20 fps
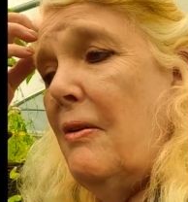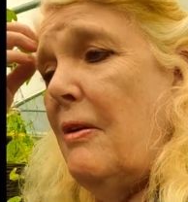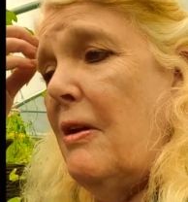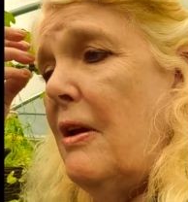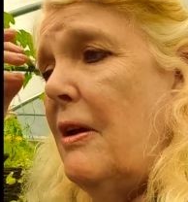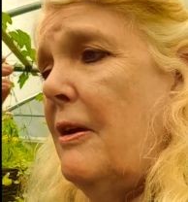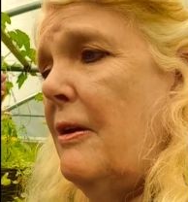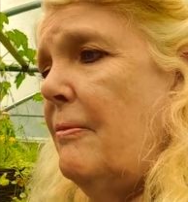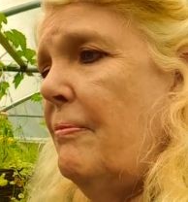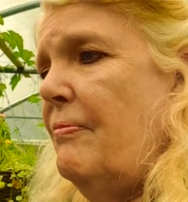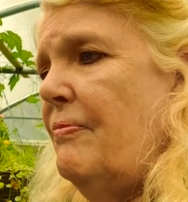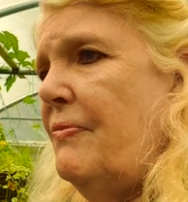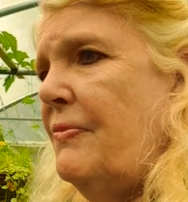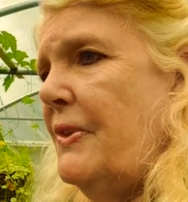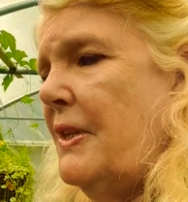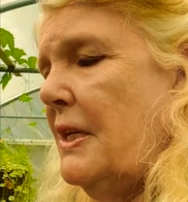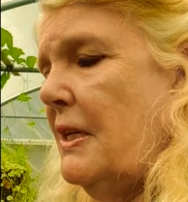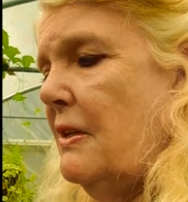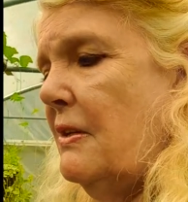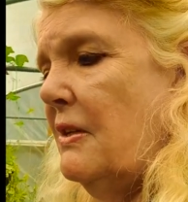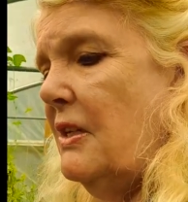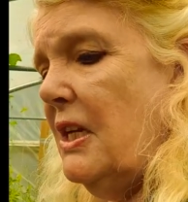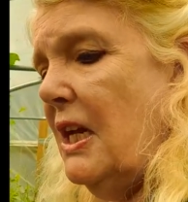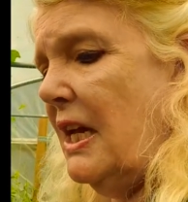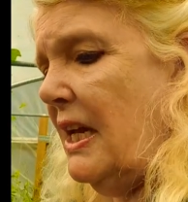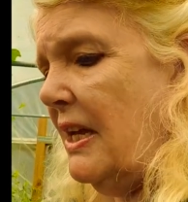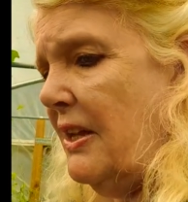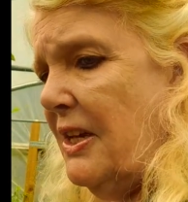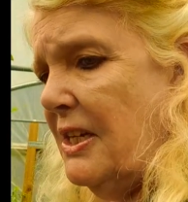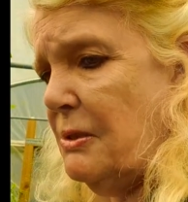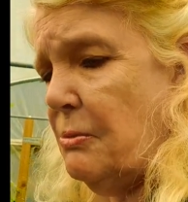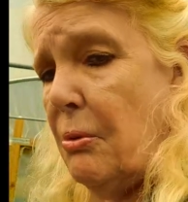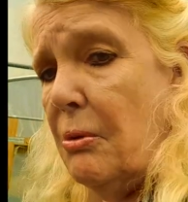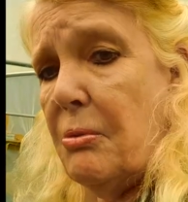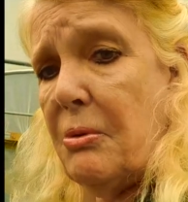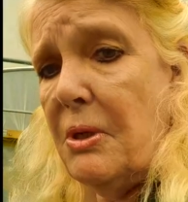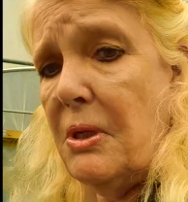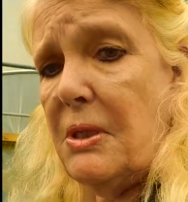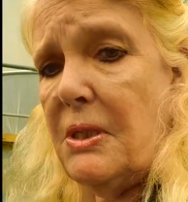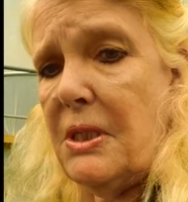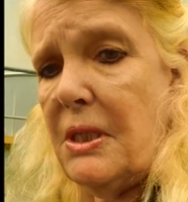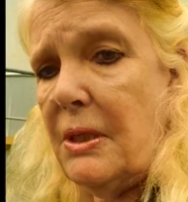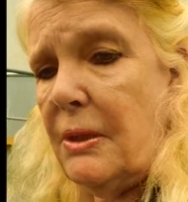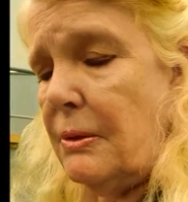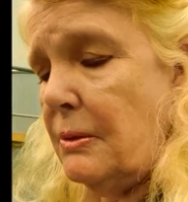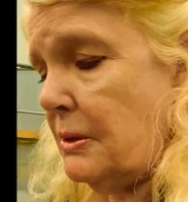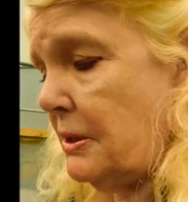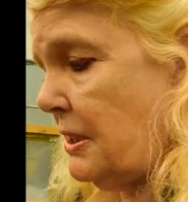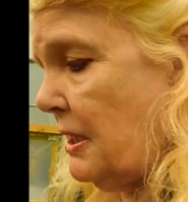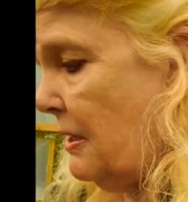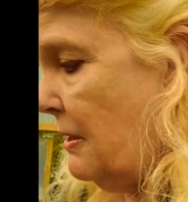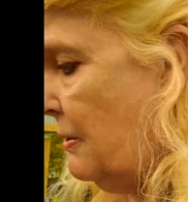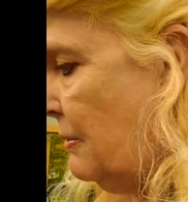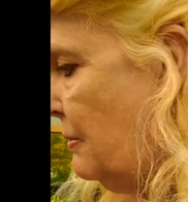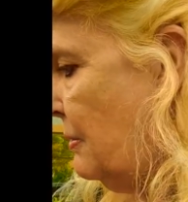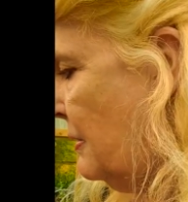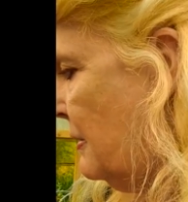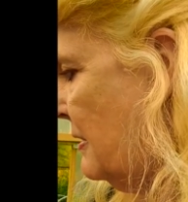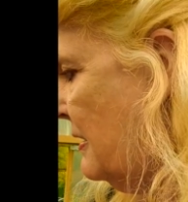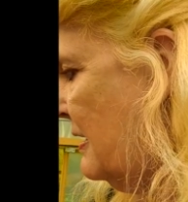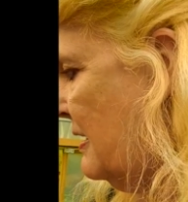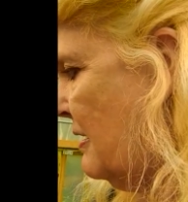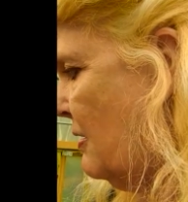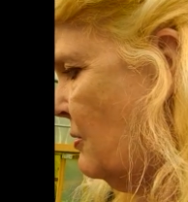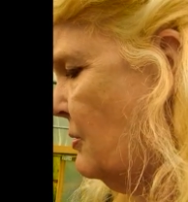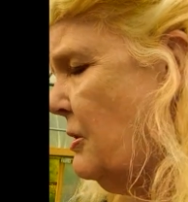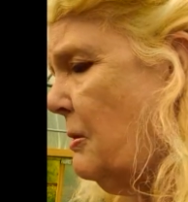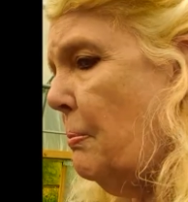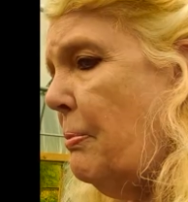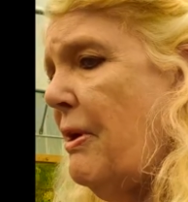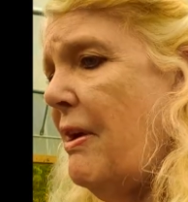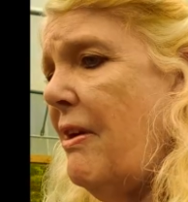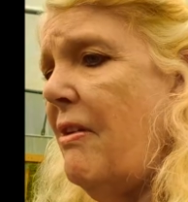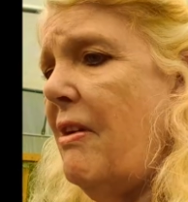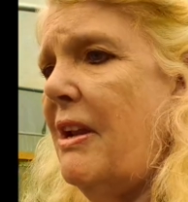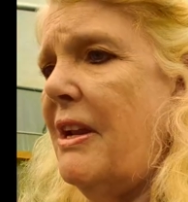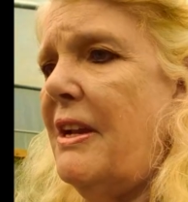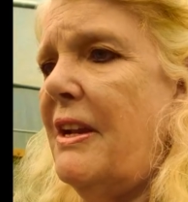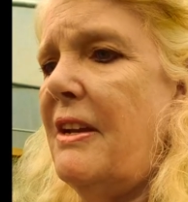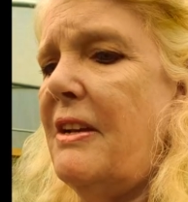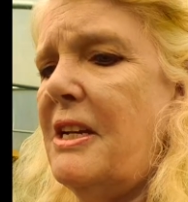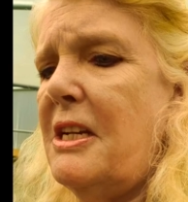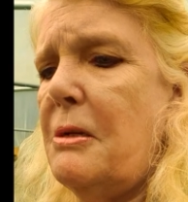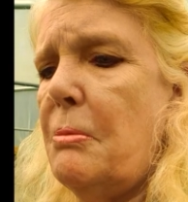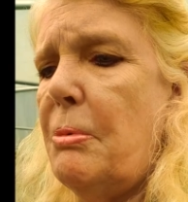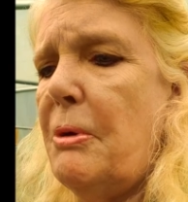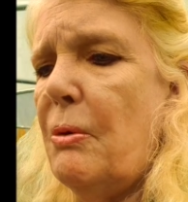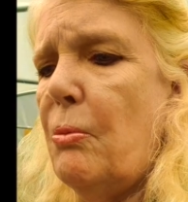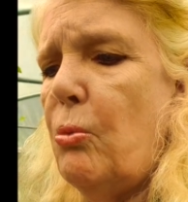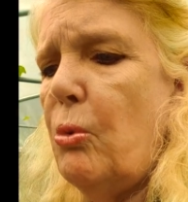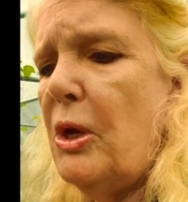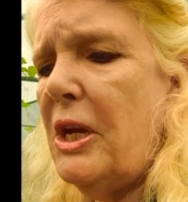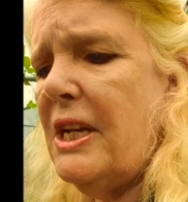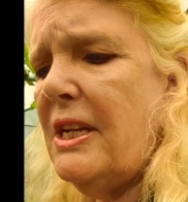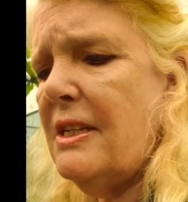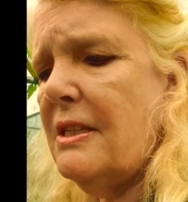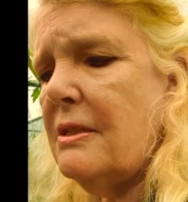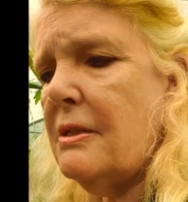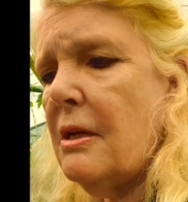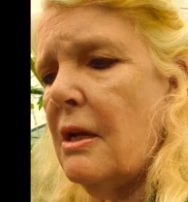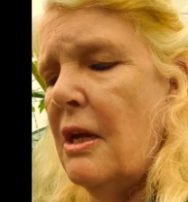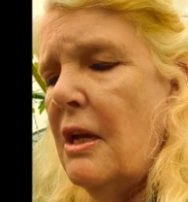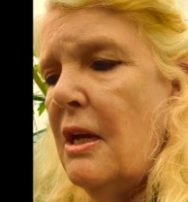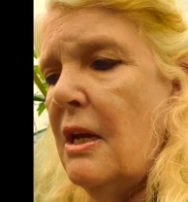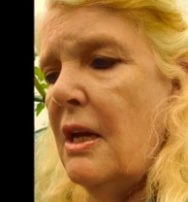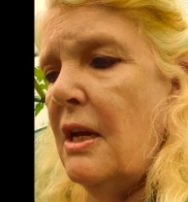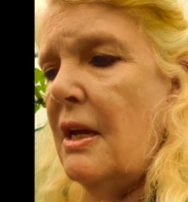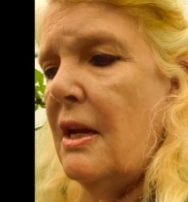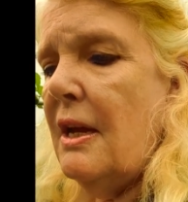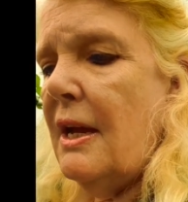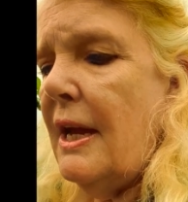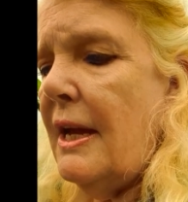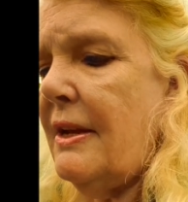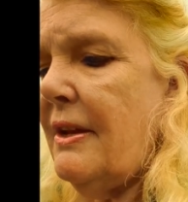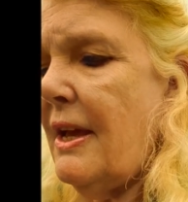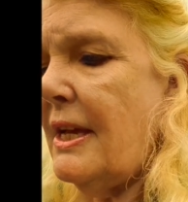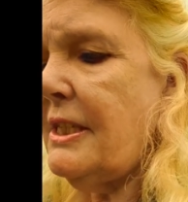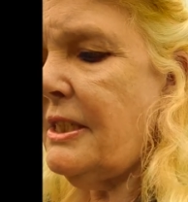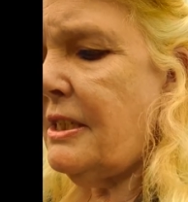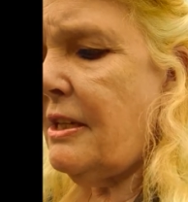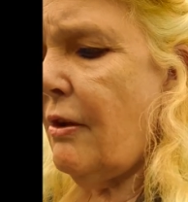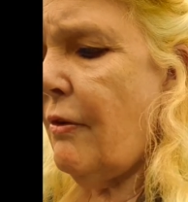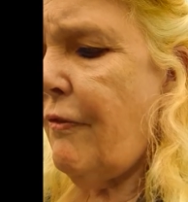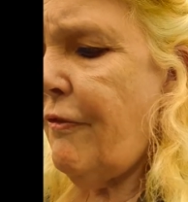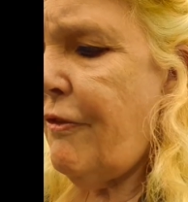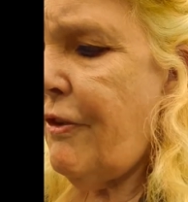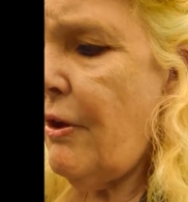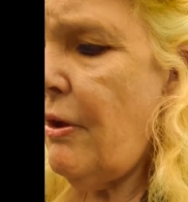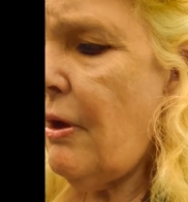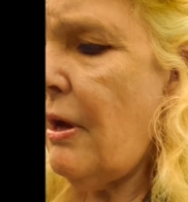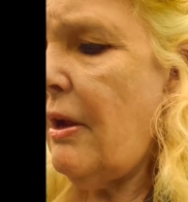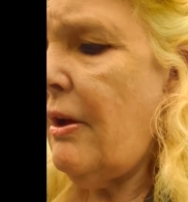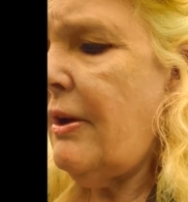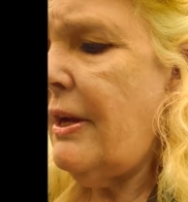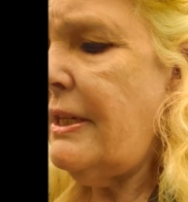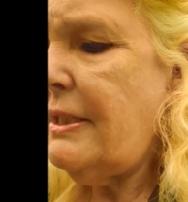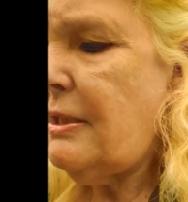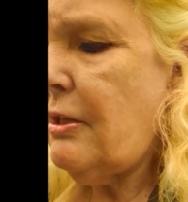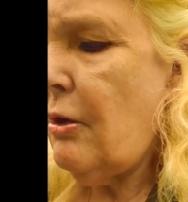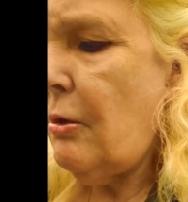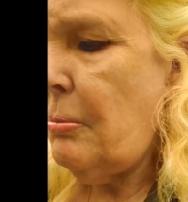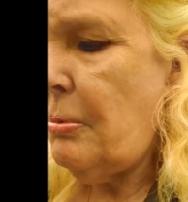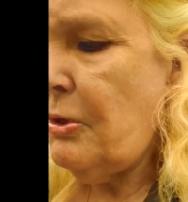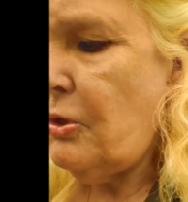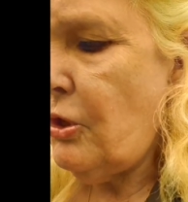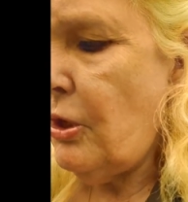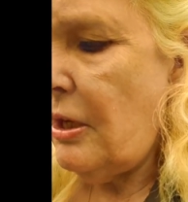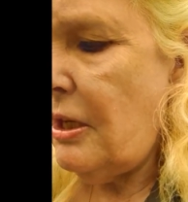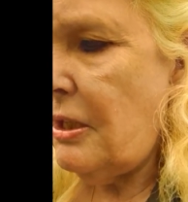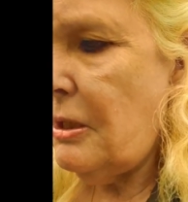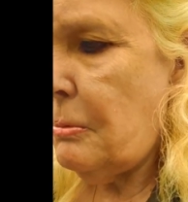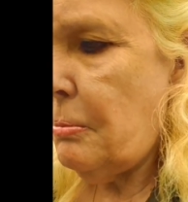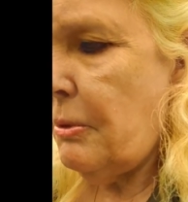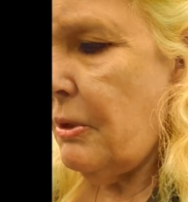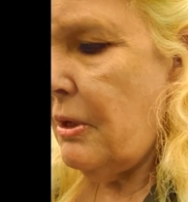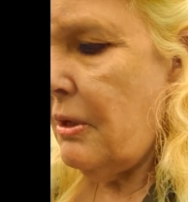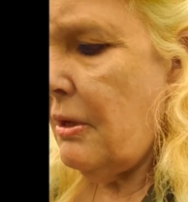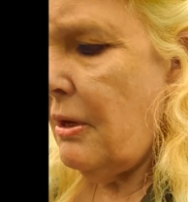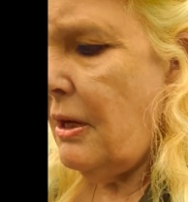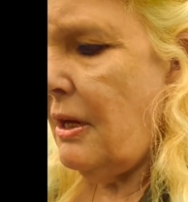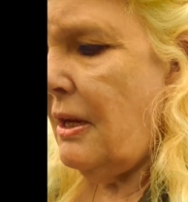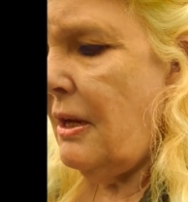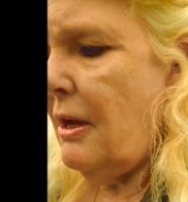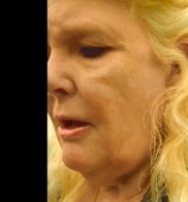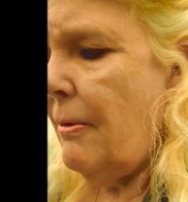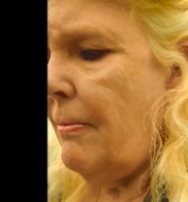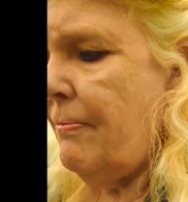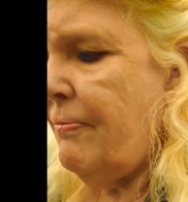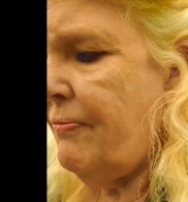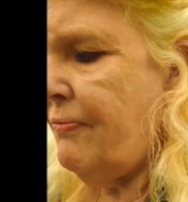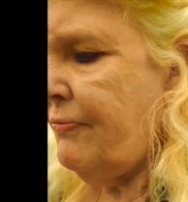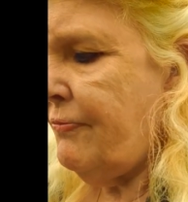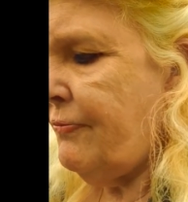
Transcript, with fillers: Um, yeah, that's what I'm going to do. So because apparently they need a bit of wind, and they self-fertilise aubergines, but the um,